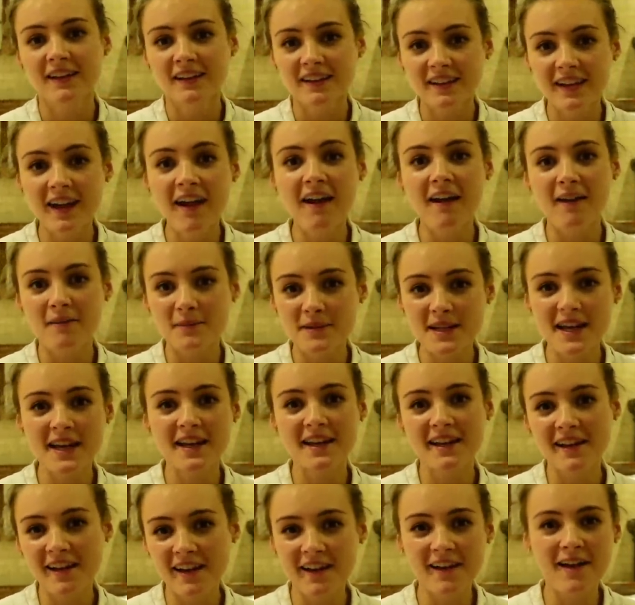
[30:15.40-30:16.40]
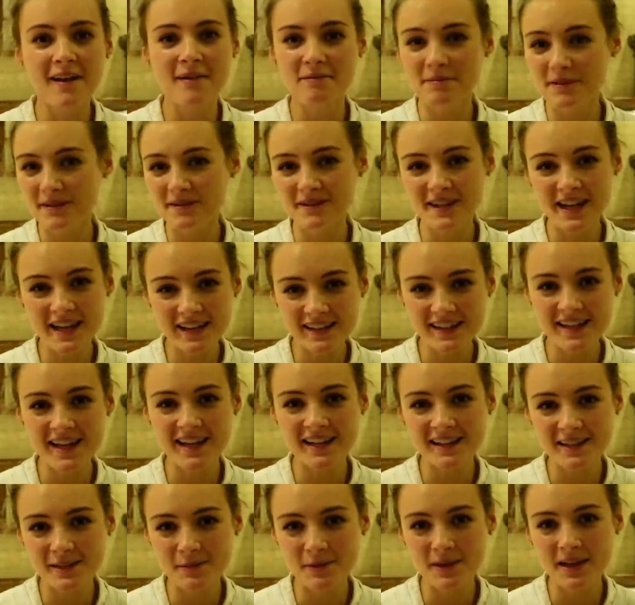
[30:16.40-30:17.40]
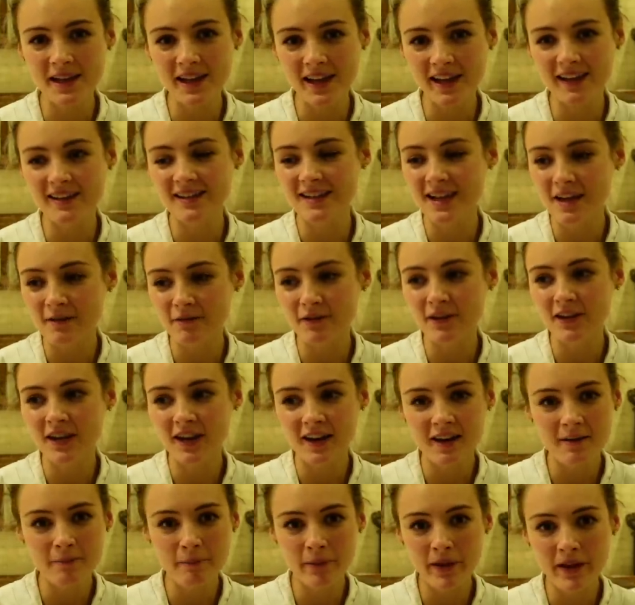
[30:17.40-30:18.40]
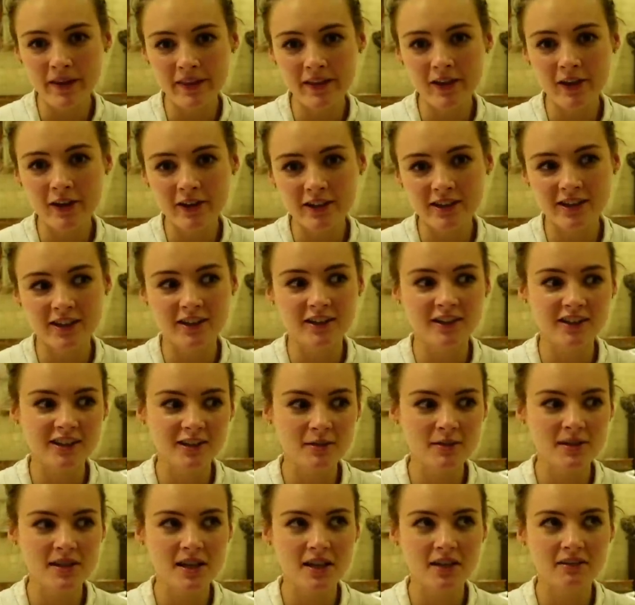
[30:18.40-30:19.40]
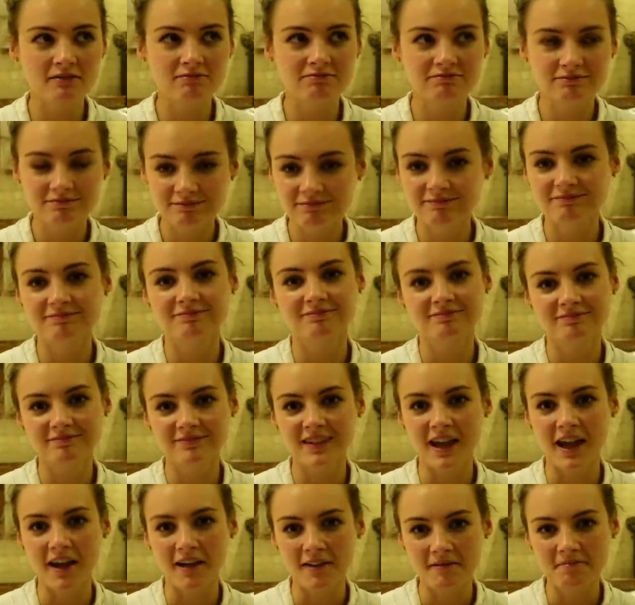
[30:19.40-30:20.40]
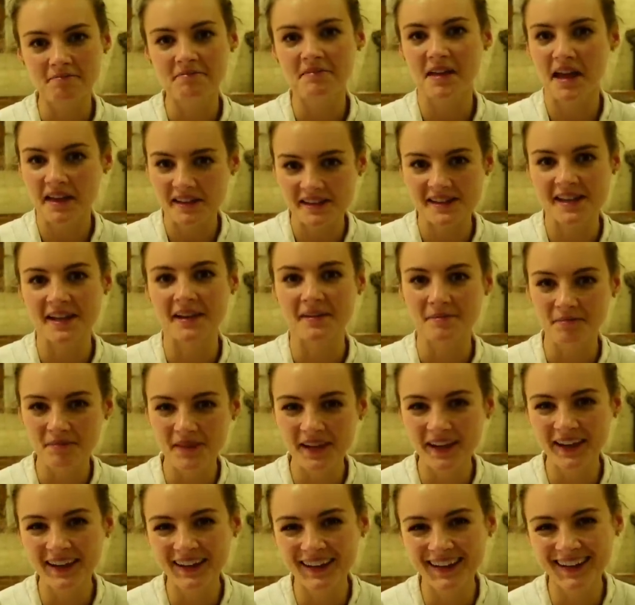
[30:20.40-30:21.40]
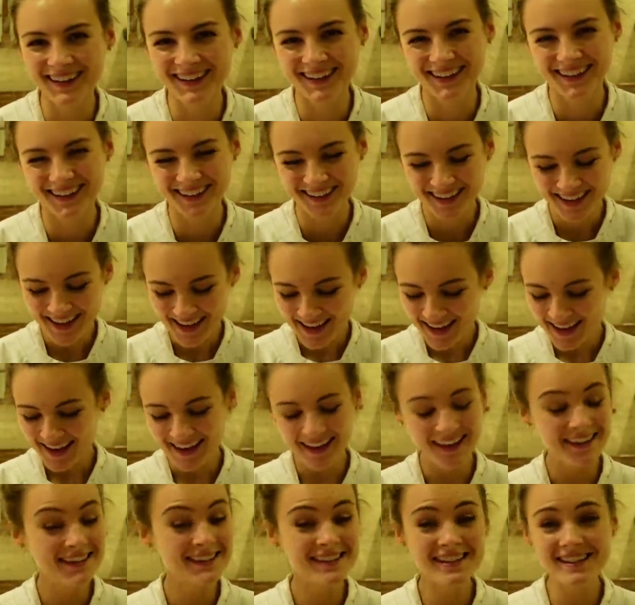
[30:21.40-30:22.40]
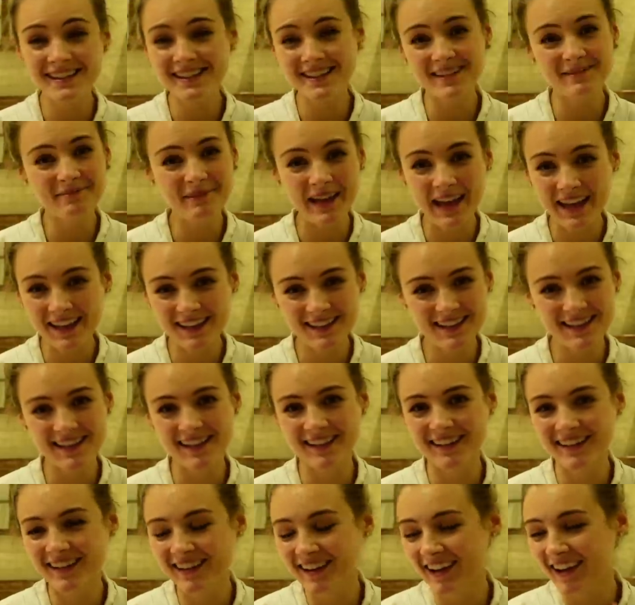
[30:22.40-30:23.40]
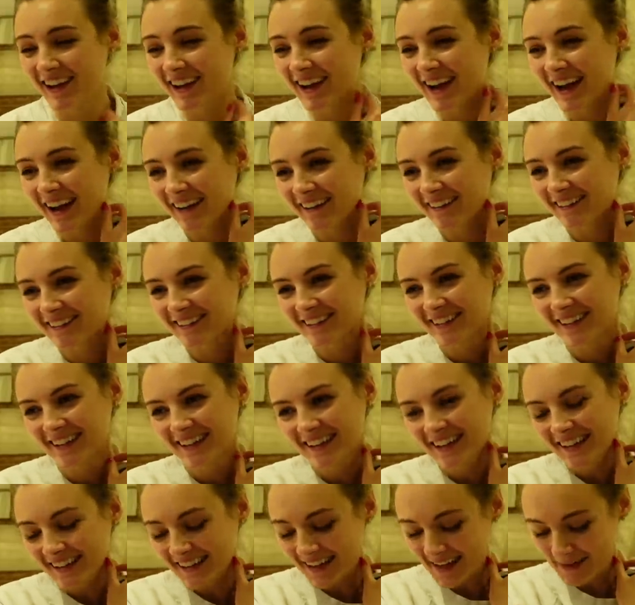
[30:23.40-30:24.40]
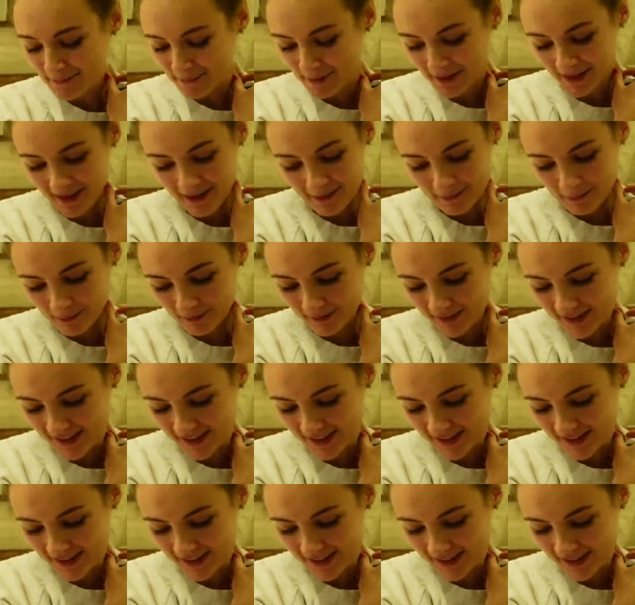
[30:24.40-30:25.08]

yeah, I'm taking a couple of days next week in Devon and I'm by the ocean. She was like, yeah, that's it. It's just amazing, you know, how they pick up on